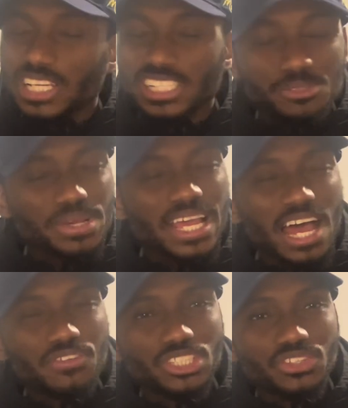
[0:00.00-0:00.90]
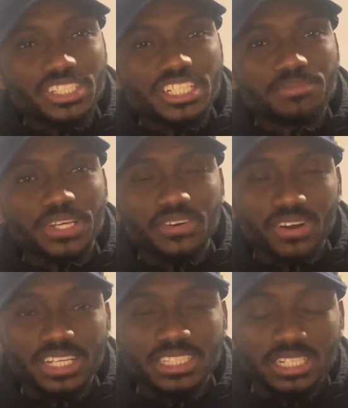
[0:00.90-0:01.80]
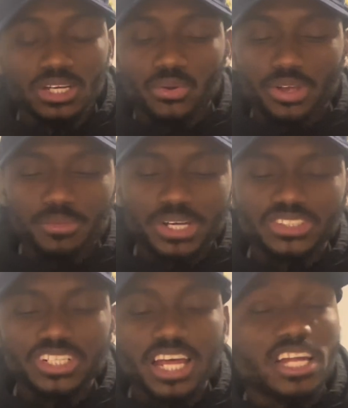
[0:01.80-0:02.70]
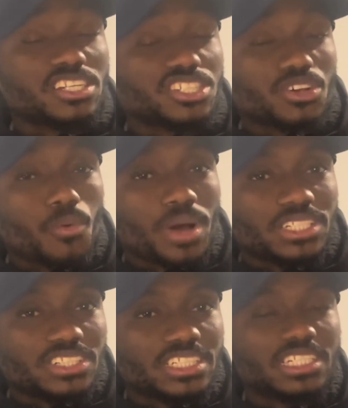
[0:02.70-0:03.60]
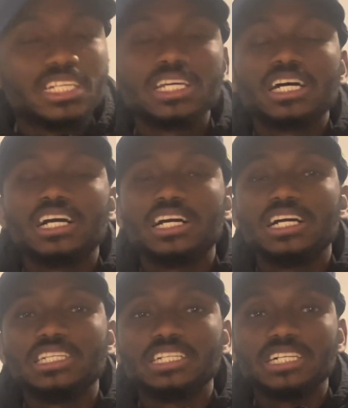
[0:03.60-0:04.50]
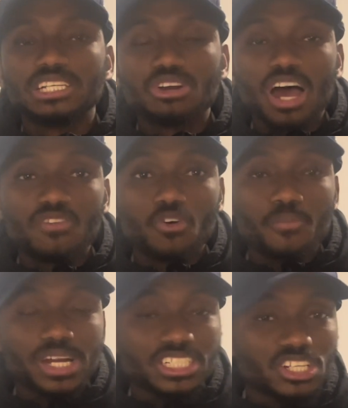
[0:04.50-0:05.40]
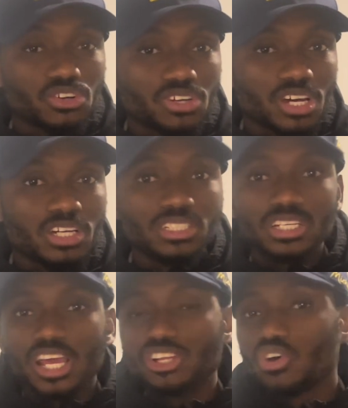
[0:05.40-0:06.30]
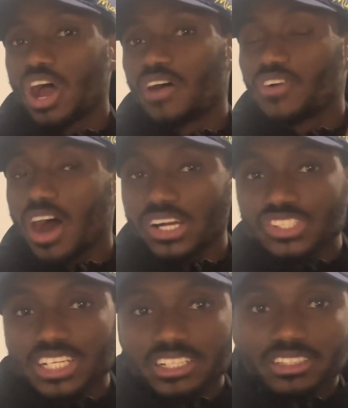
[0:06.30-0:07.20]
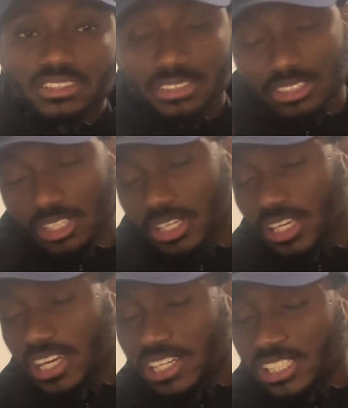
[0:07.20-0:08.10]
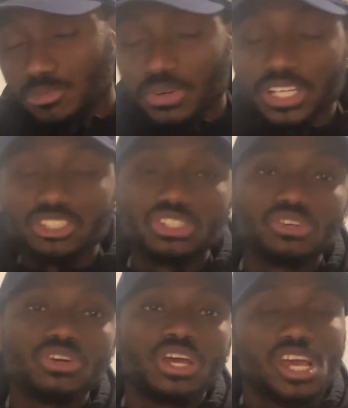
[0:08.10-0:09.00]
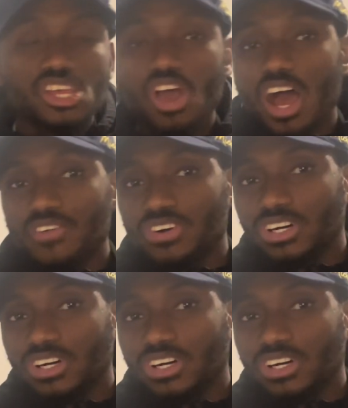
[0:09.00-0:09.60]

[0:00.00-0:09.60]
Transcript: Spain have a 3 team there, right? Real Madrid, Atletico Madrid, and you have Barcelona, and you have Arsenal. The English bring 2. You have